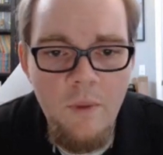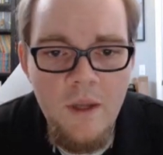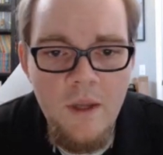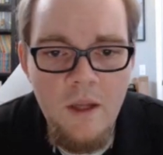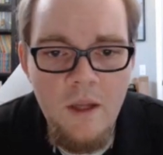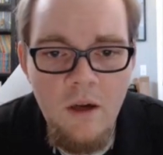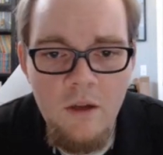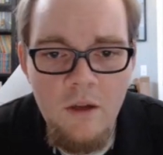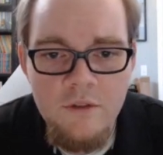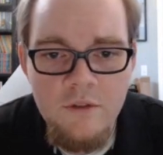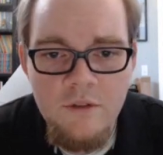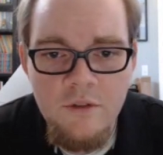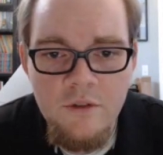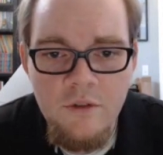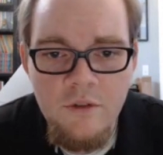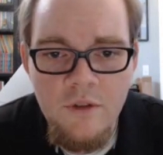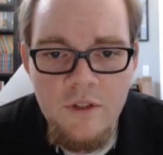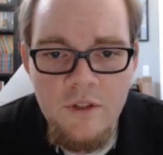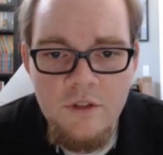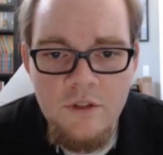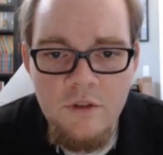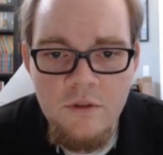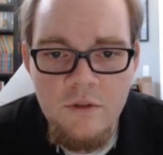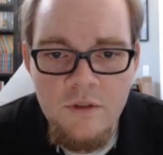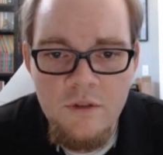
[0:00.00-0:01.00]
We can also do
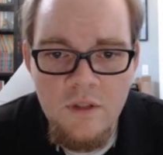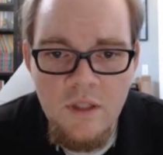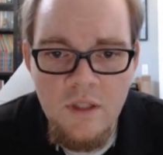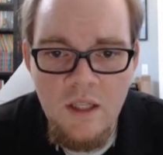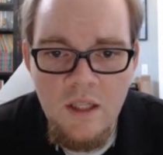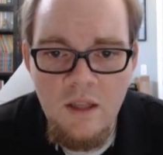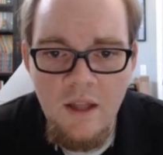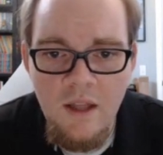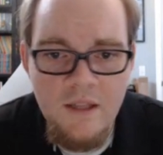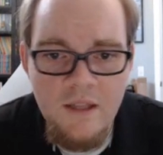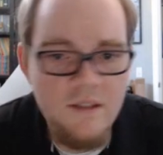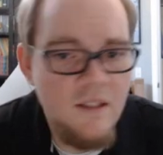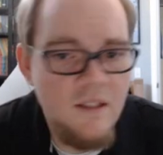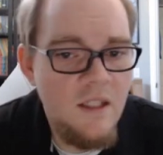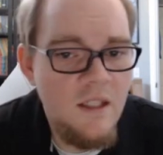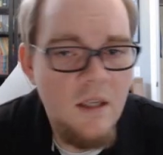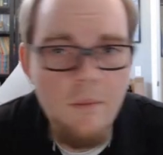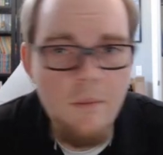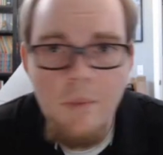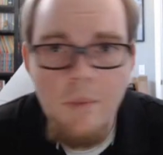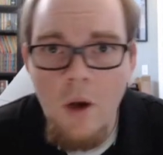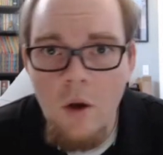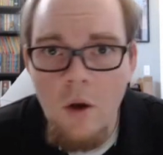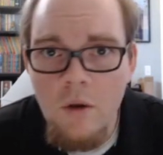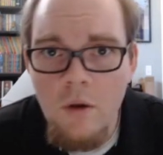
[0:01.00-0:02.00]
this using
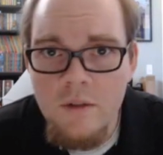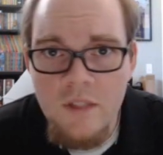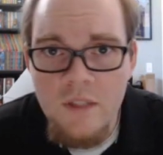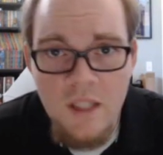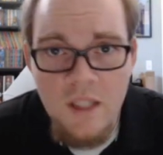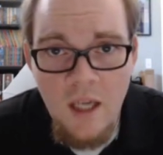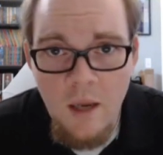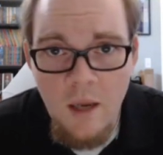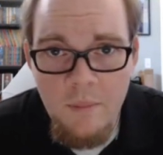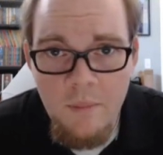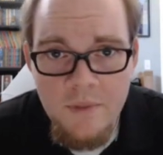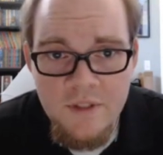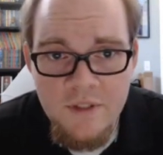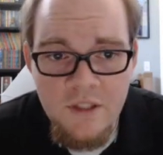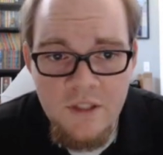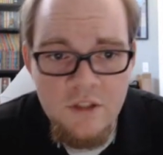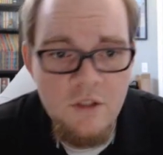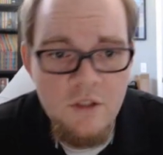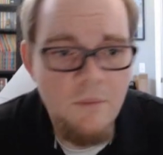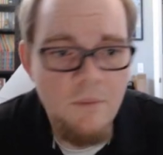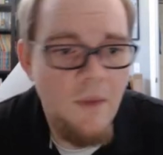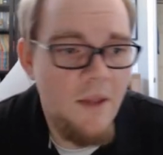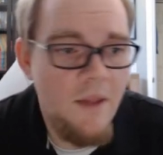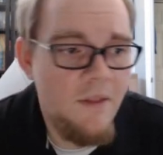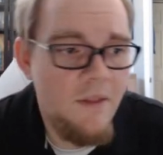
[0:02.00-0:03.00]
the
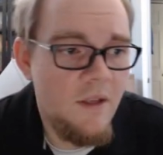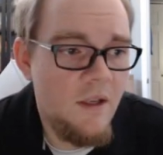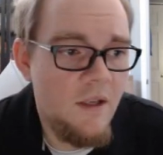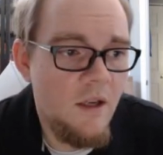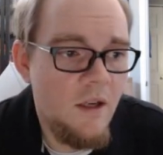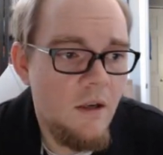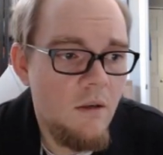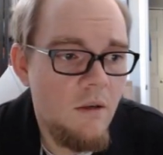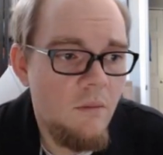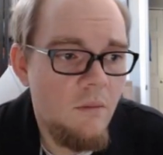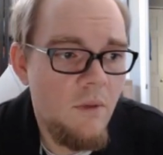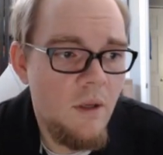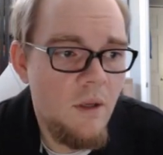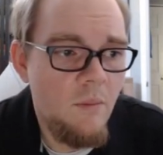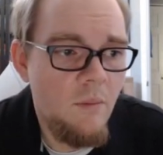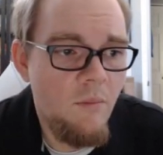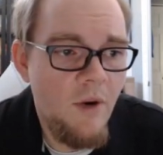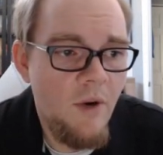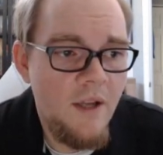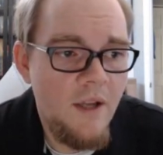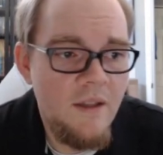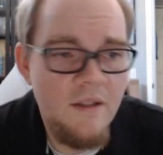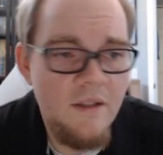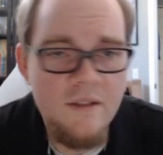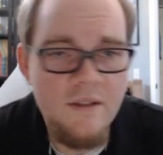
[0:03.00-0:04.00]
decomposition method here. We can
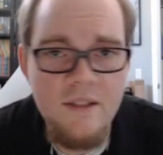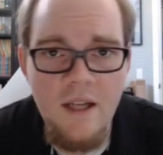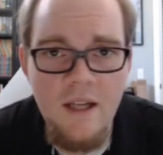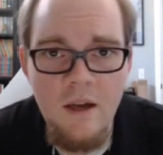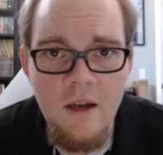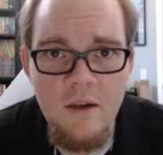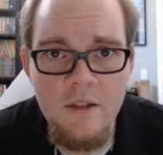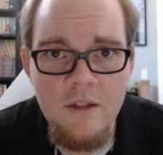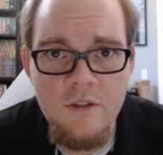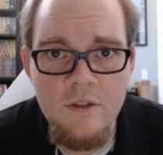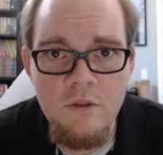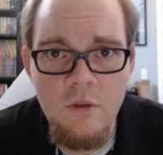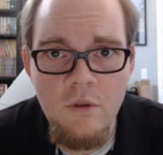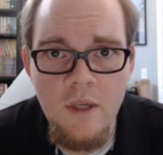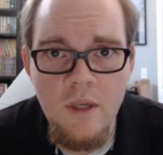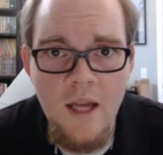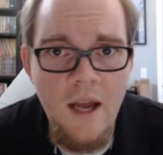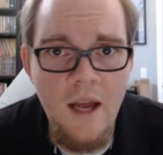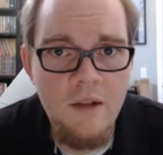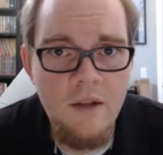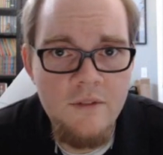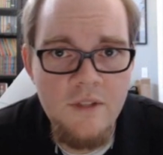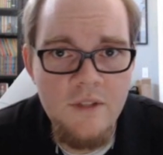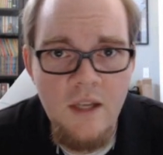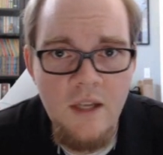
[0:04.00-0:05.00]
break this down into an
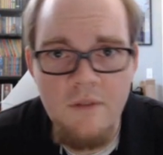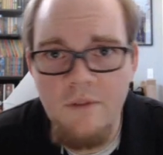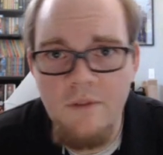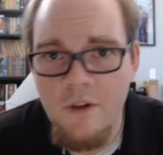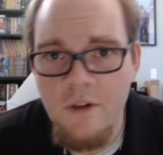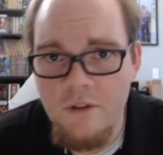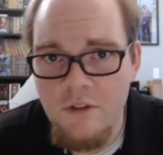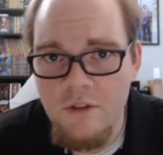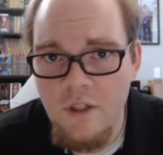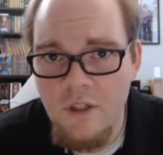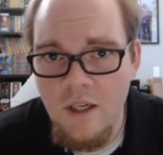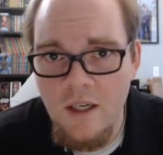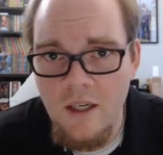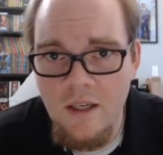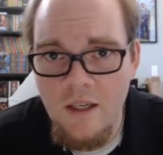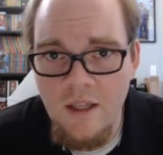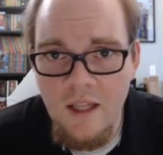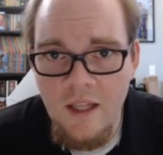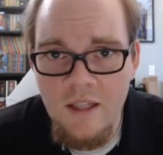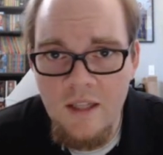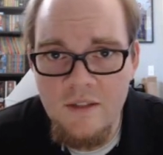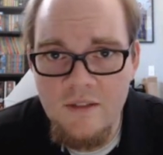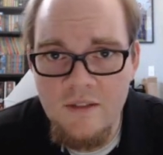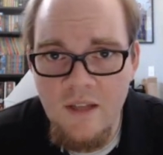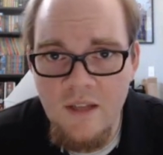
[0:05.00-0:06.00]
outside function and
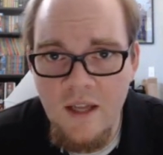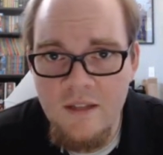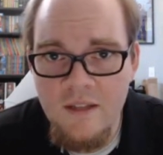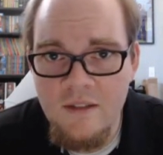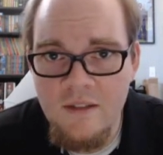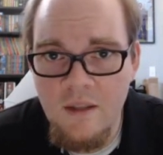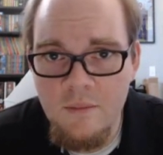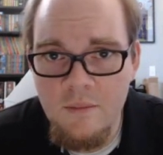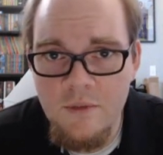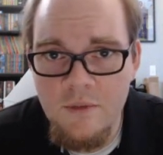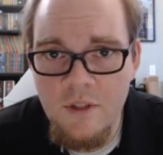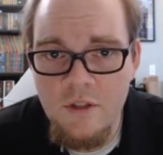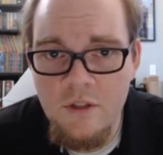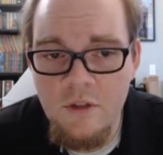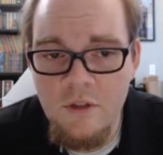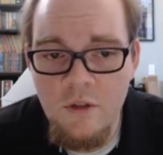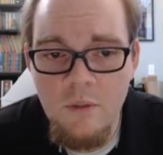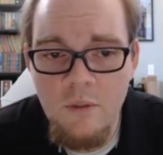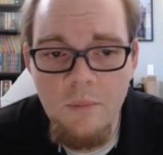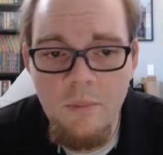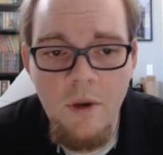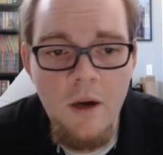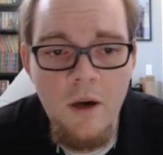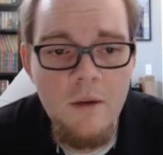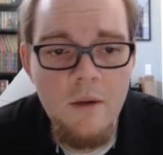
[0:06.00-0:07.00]
the inside
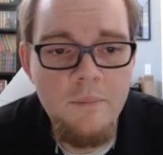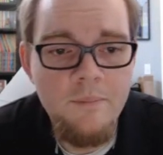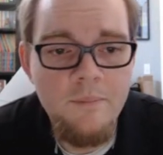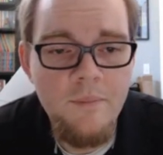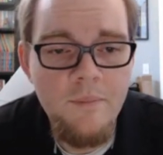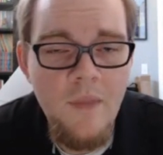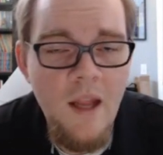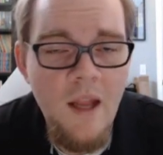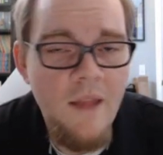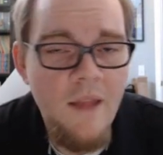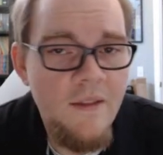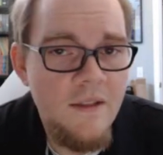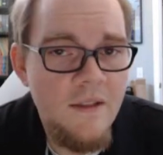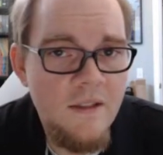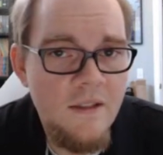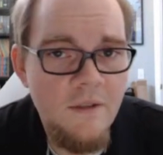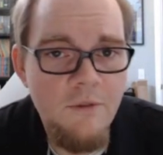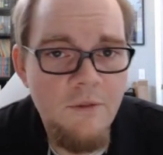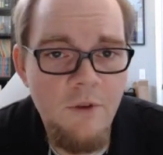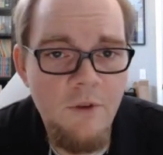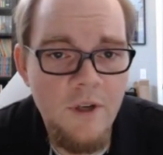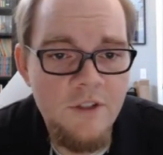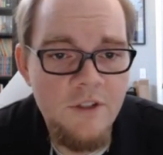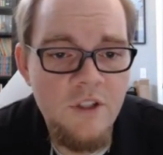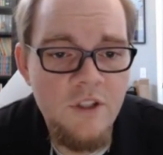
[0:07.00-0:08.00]
substituted part, and then
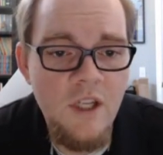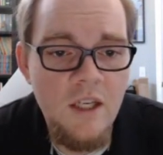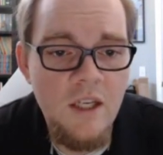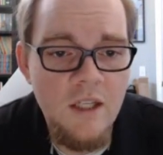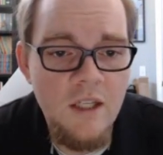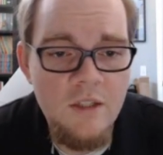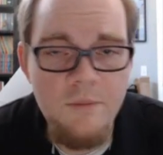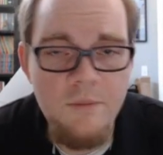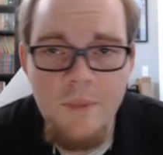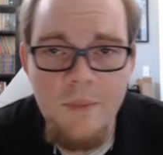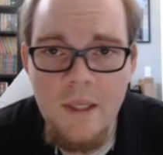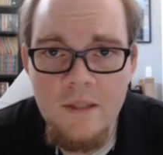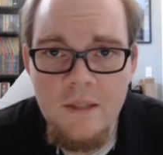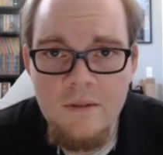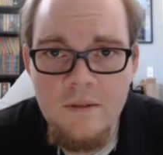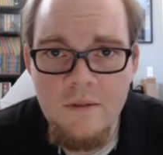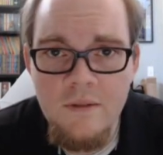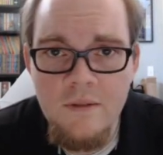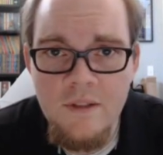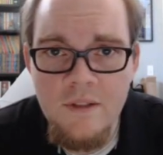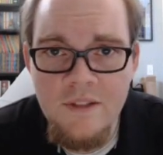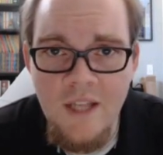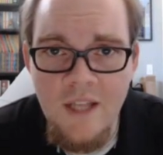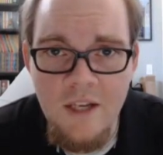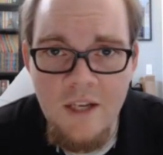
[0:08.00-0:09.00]
differentiate each piece
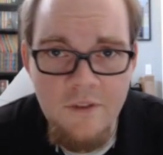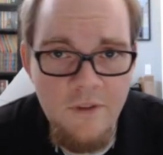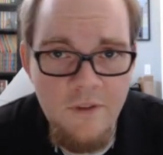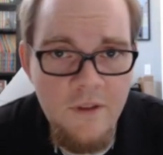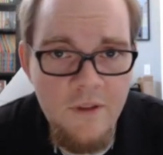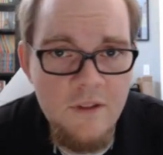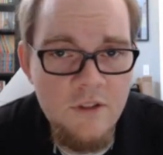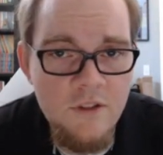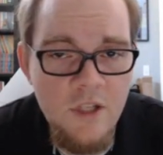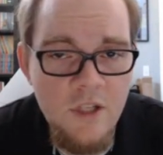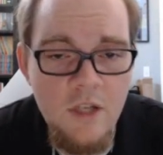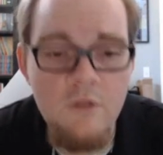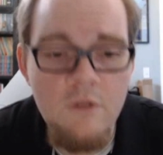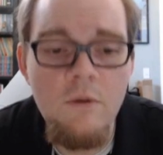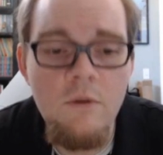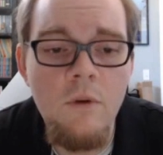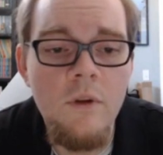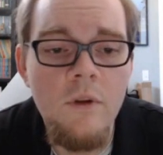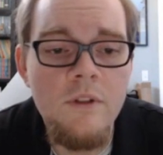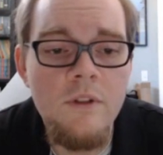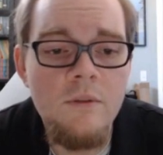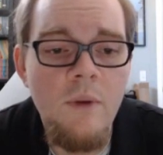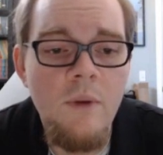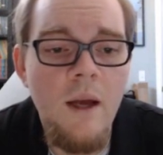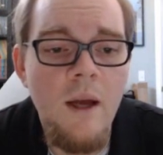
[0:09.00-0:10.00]
to satisfy the chain
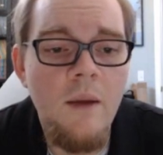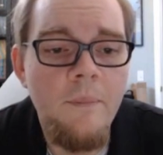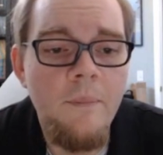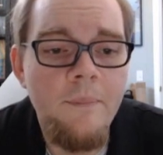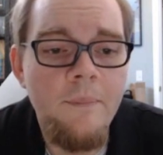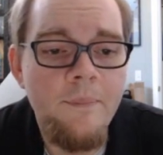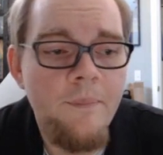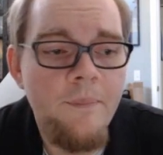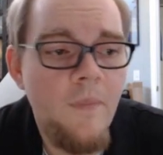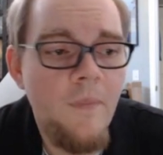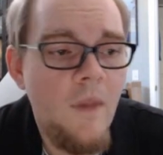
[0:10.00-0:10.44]
rule as well.